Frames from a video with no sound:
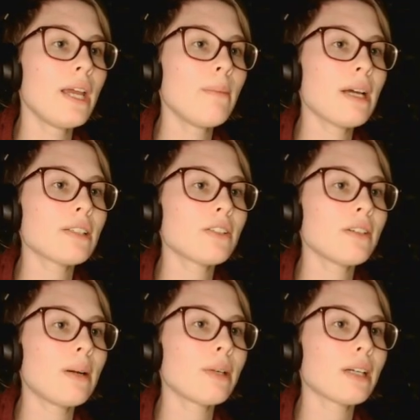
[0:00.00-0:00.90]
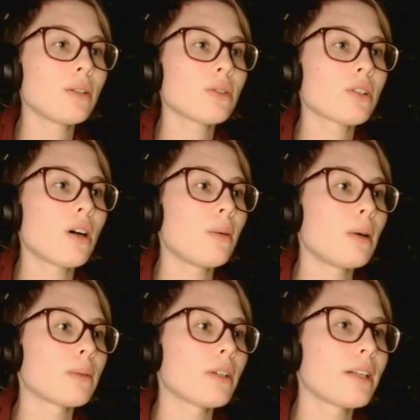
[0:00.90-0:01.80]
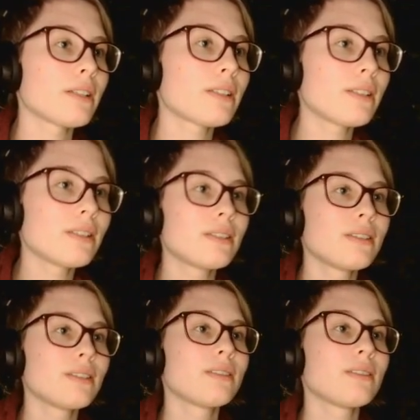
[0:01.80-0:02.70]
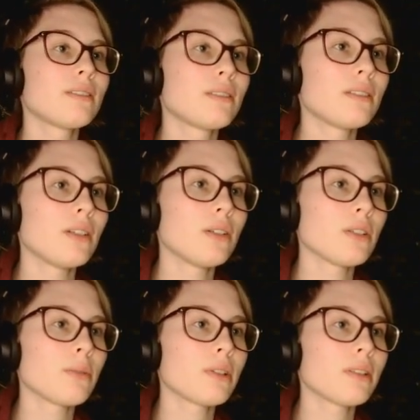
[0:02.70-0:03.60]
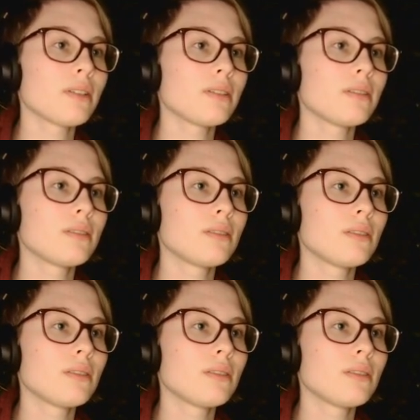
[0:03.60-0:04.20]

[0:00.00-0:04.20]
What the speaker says: Hit master, and we'll get close call while we're at it. Let's put it there.